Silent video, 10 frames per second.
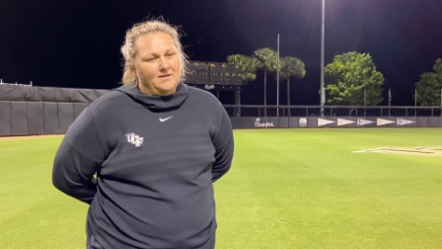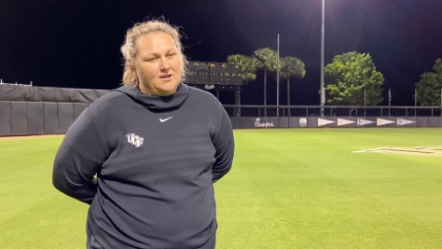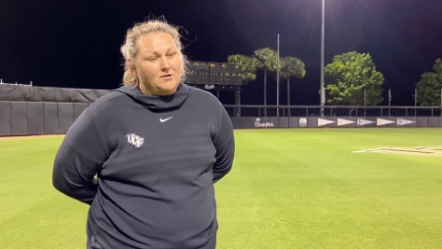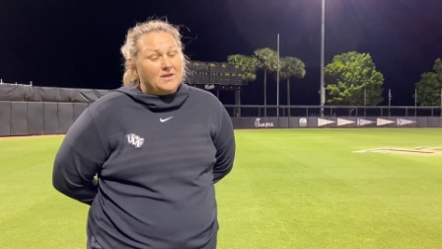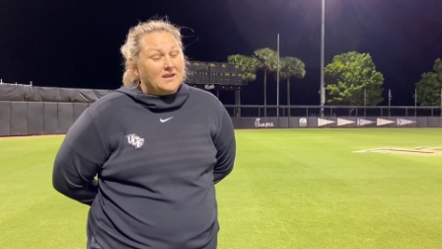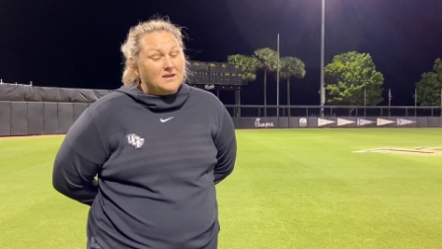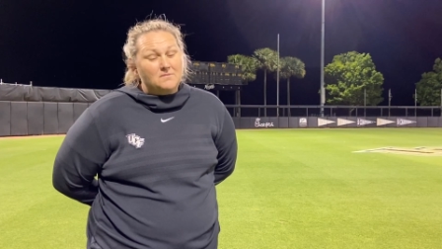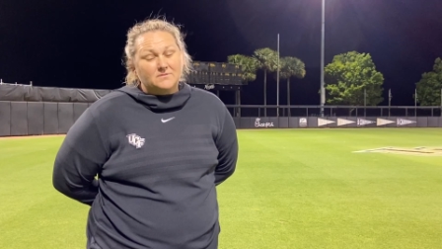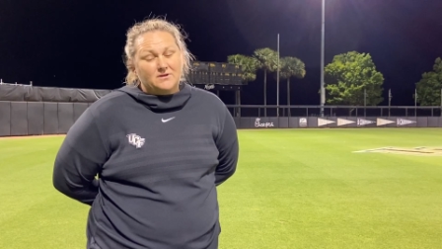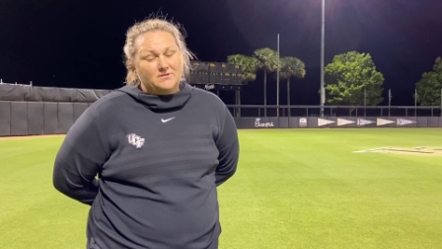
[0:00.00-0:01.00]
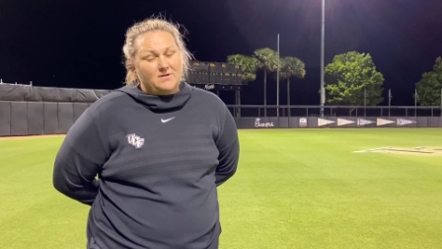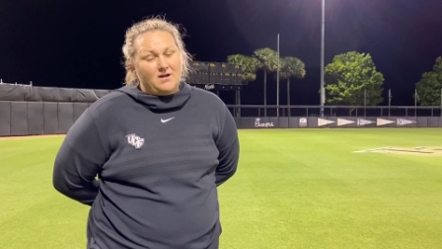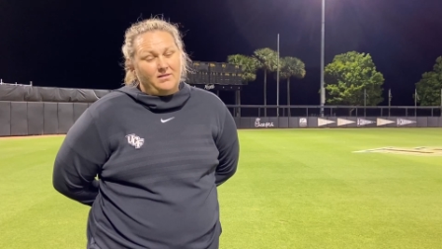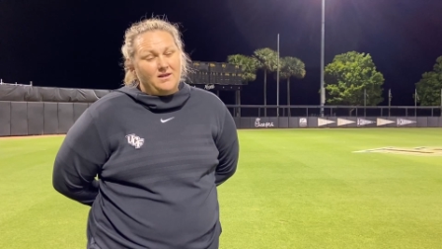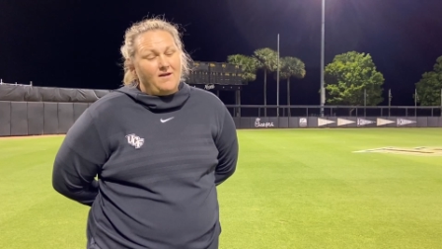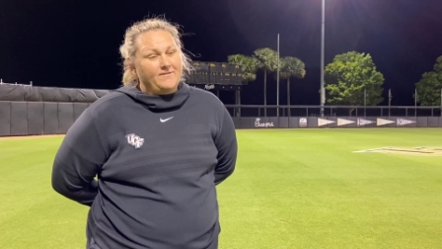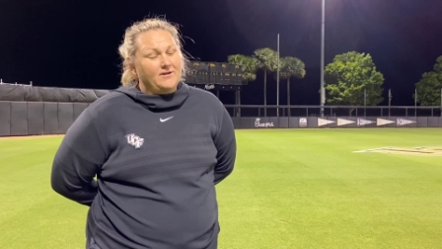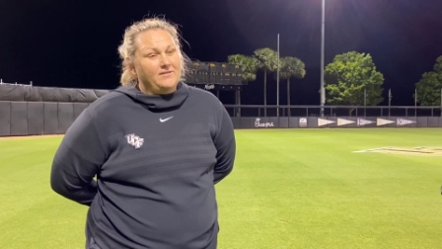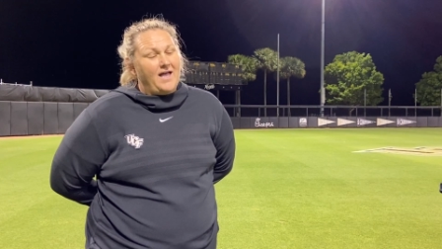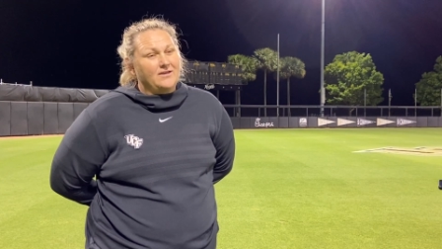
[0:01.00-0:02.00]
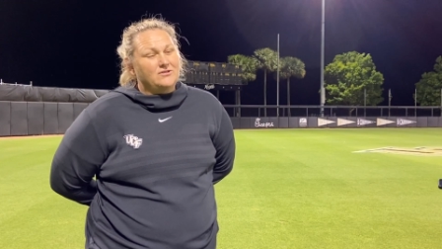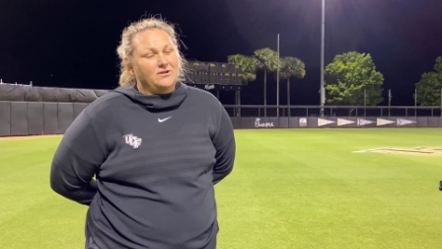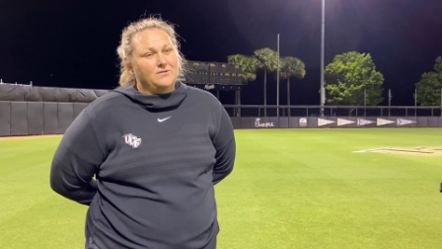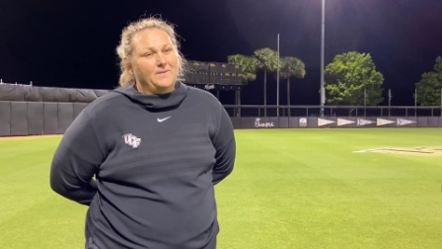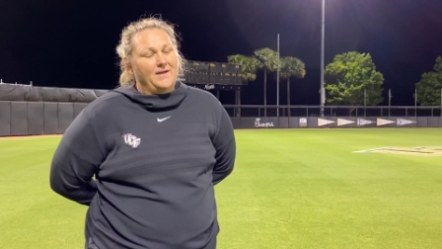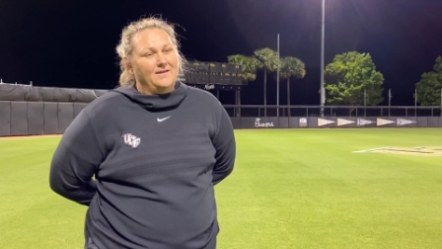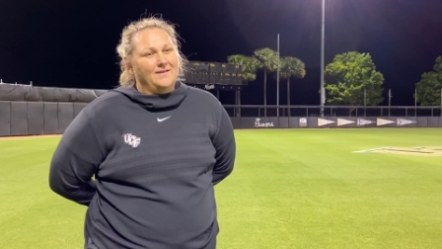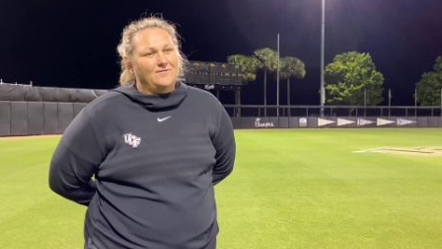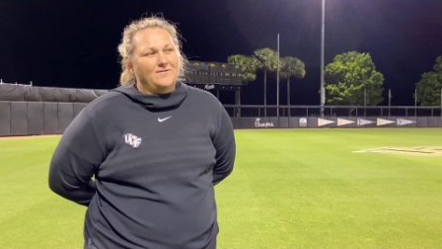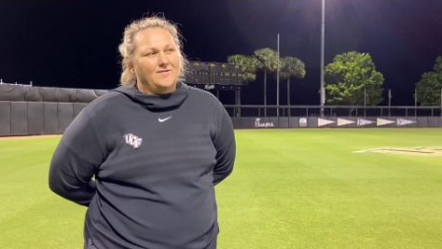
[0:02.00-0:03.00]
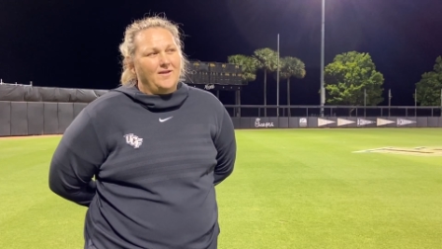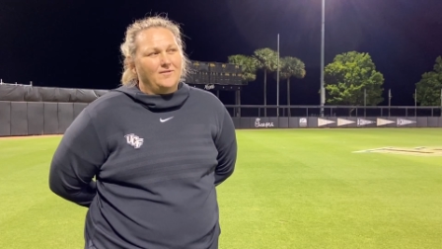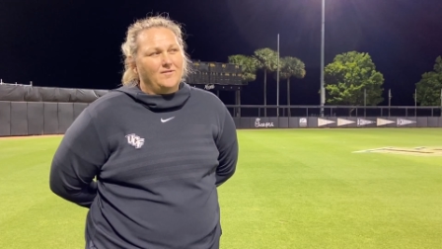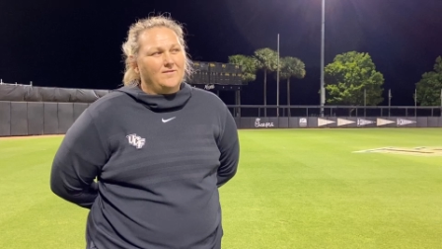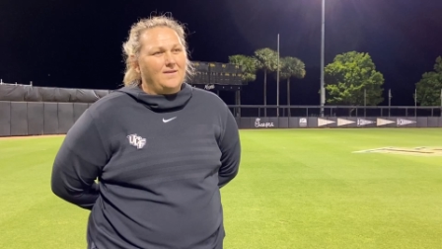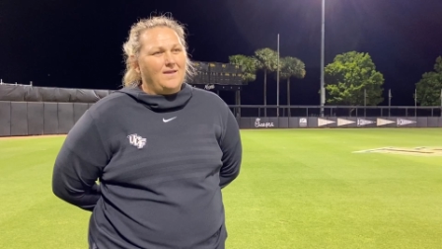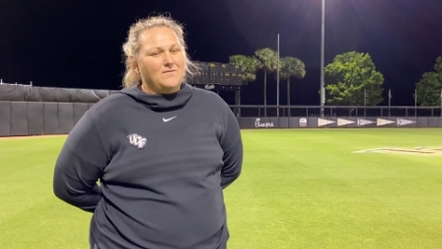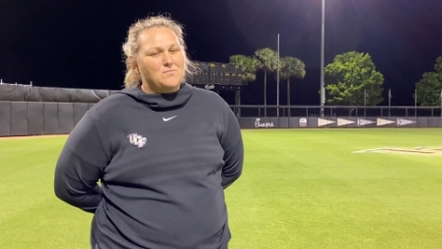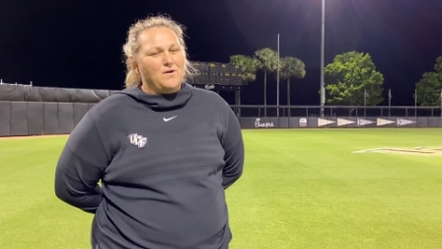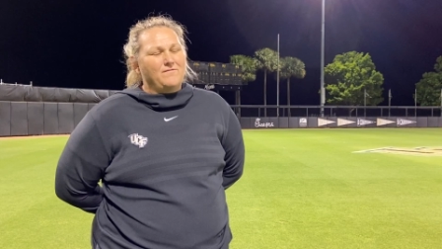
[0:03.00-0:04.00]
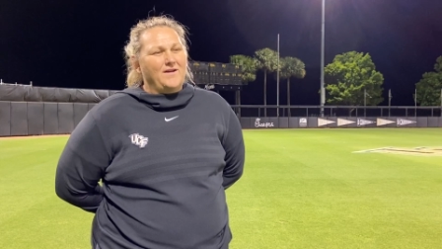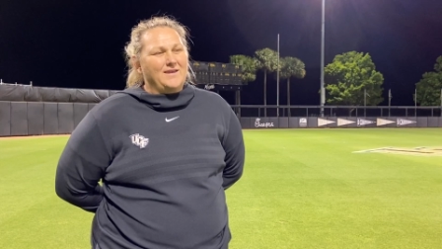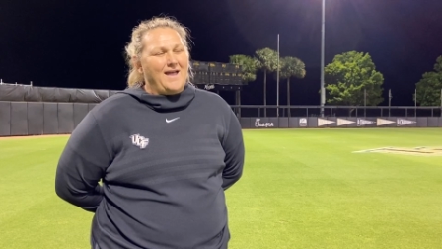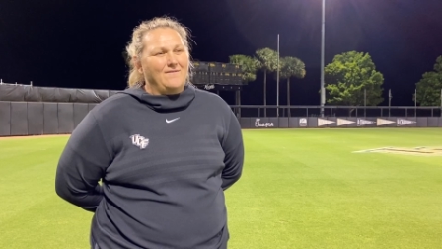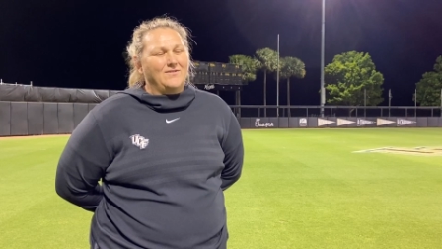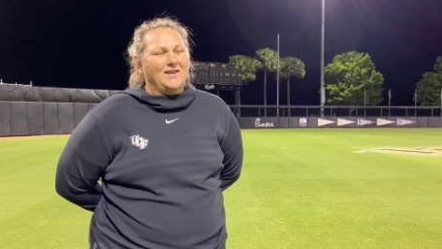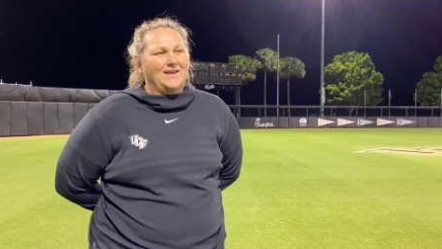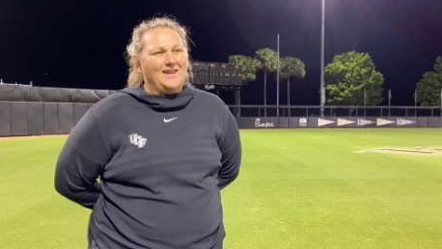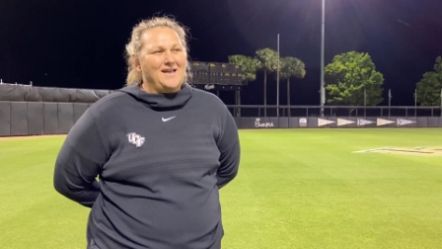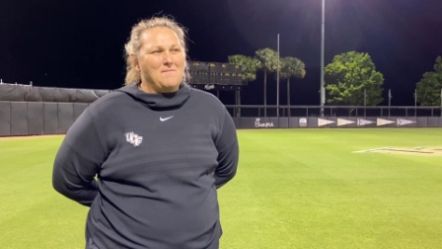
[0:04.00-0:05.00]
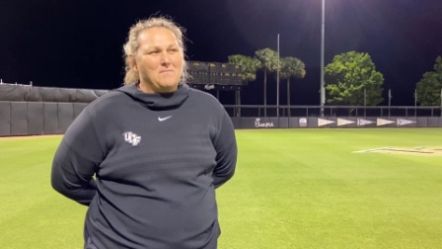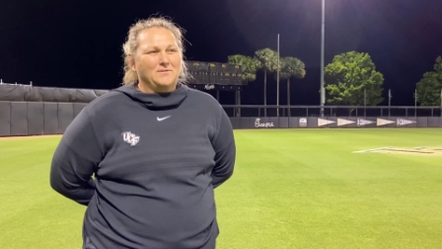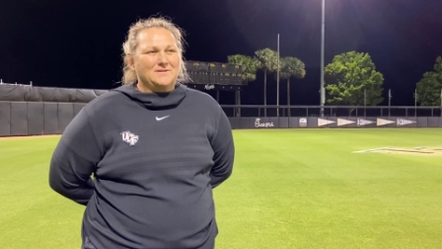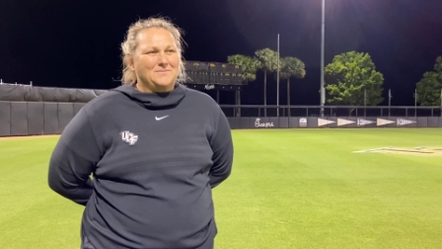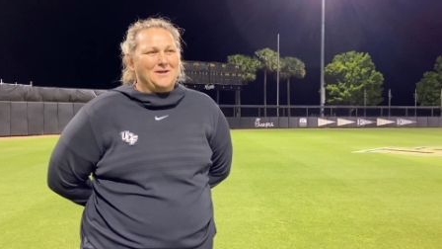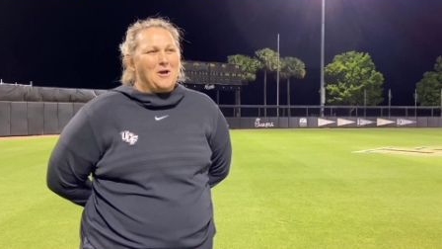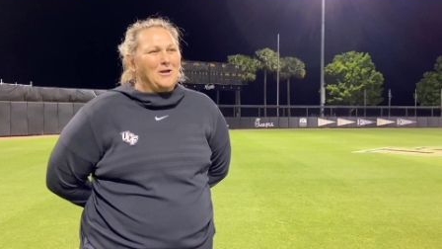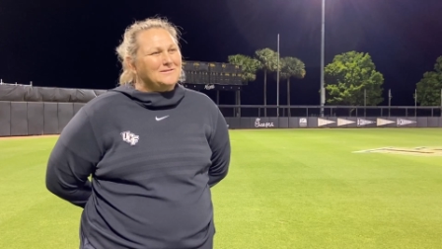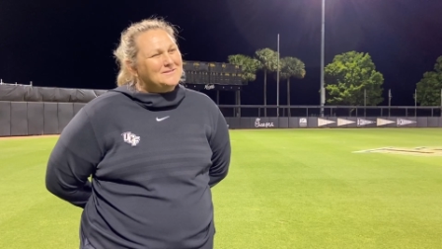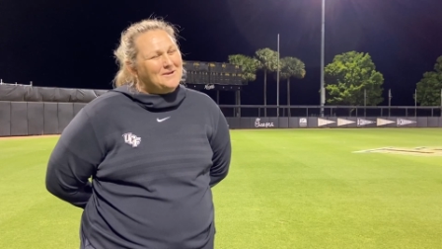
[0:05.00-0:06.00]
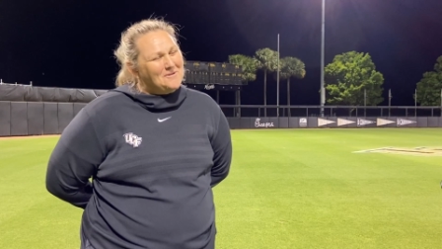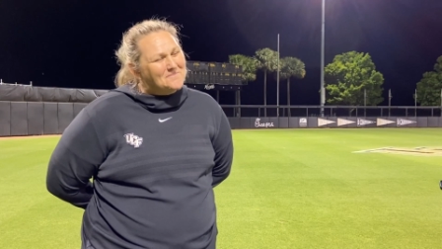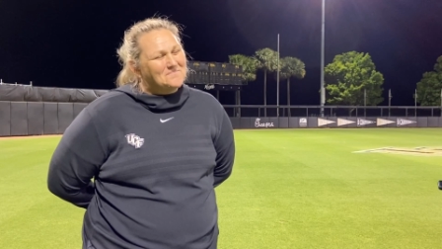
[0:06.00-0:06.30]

you know, Kennedy was our, our leadoff hitter last year, but it's it's even more fun to have Kennedy come up with somebody on. So,